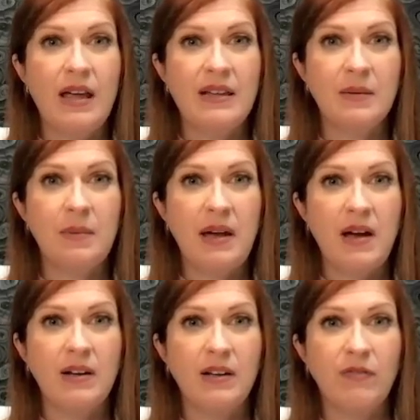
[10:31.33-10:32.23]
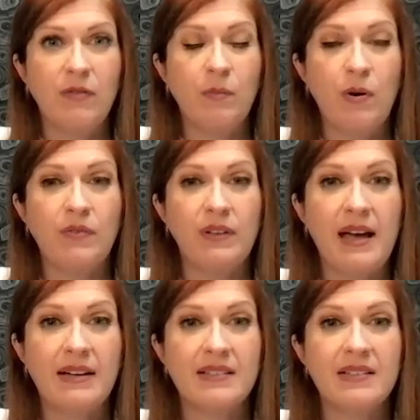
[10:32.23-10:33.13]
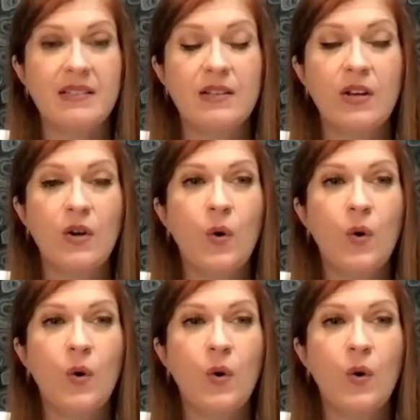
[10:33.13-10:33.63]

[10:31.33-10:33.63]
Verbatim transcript: antibiotic for prophylaxis